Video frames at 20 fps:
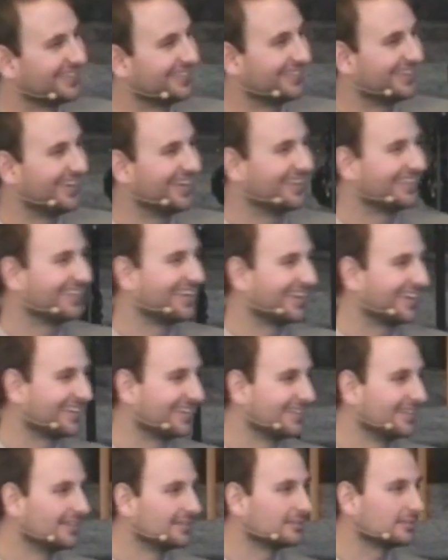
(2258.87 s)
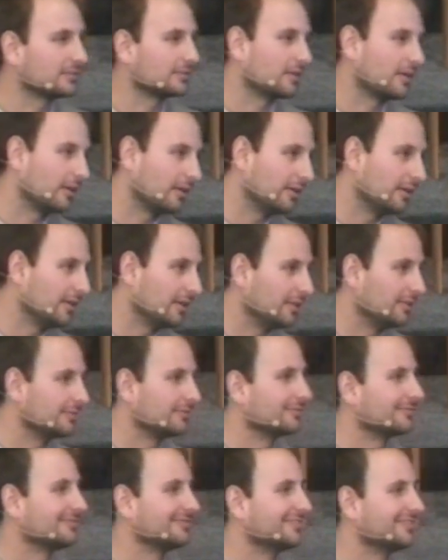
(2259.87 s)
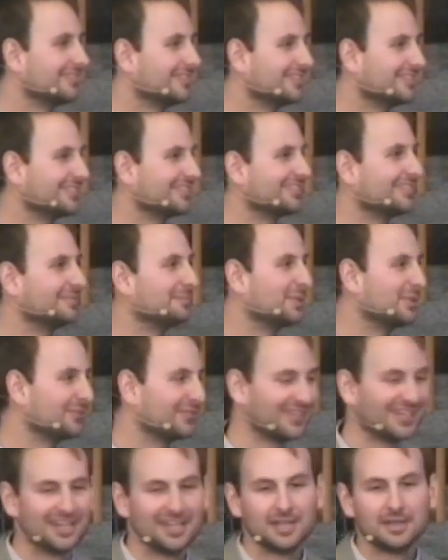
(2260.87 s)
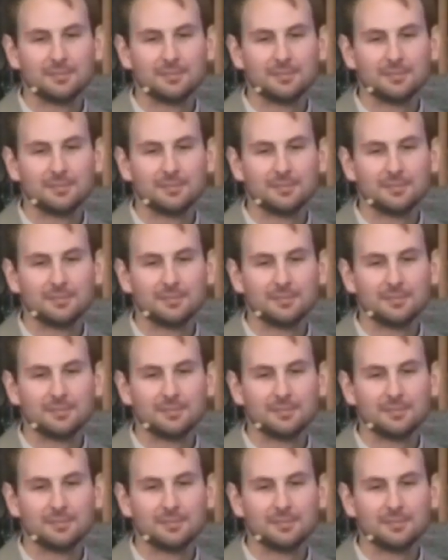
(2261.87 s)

right? Like, sorry. Didn't mean to.